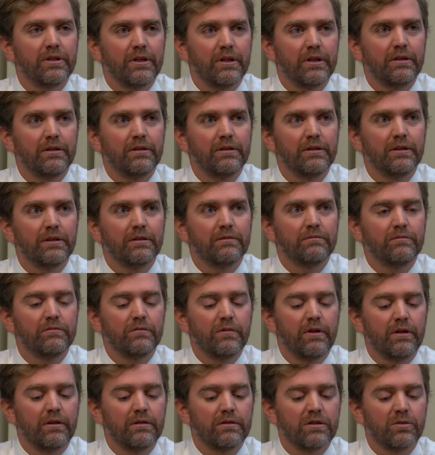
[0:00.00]
at
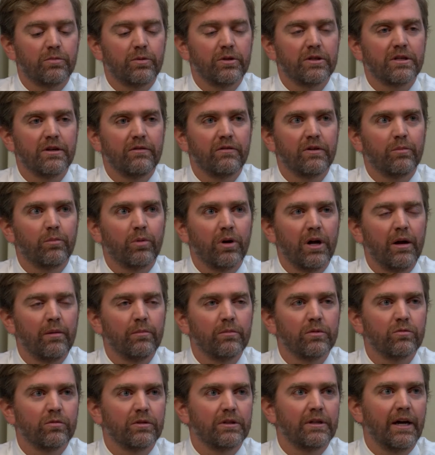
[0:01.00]
the specific
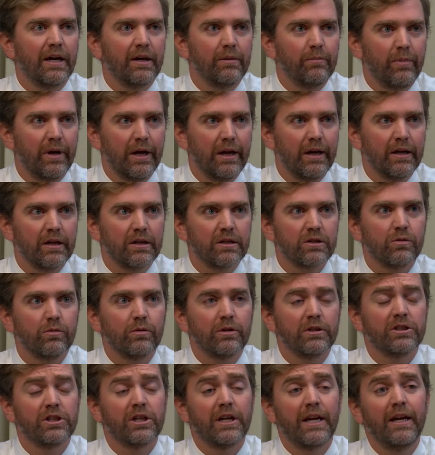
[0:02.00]
problems with diabetics,
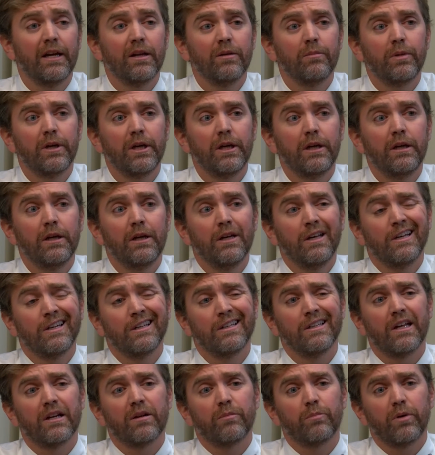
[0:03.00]
which can be
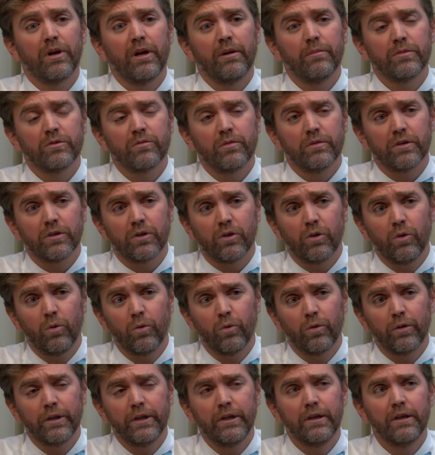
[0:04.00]
a lot of problems with the
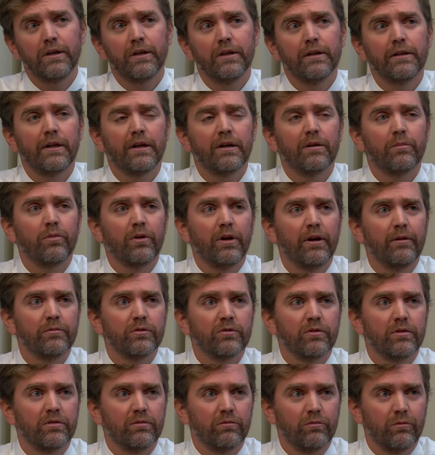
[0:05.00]
cornea, a lot of problems
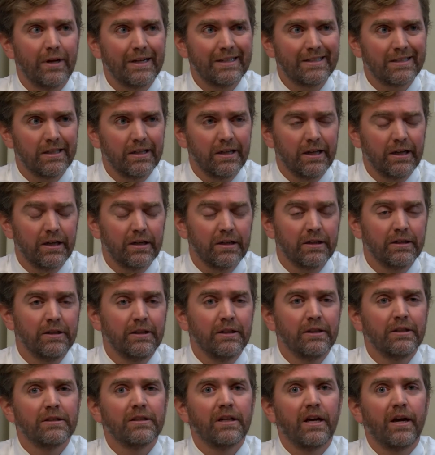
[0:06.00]
with the retina.
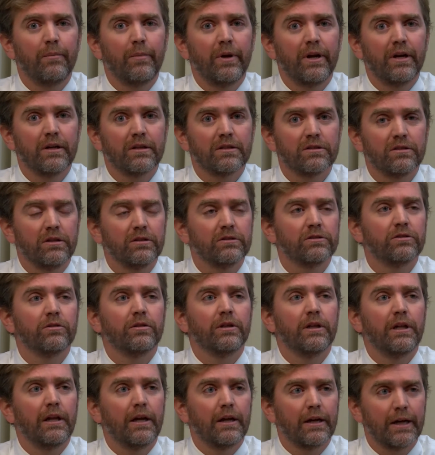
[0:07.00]
Diabetics also
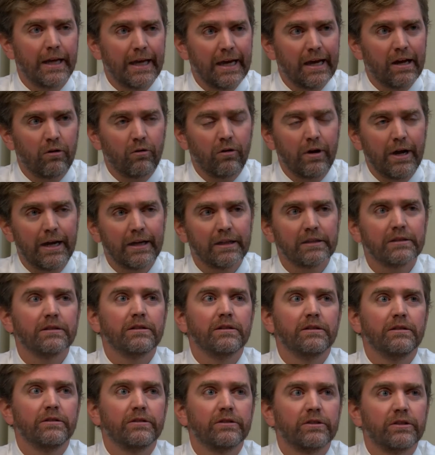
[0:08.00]
get a lot of cataracts,
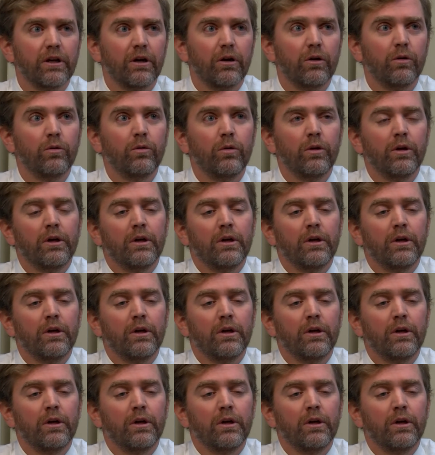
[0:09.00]
and so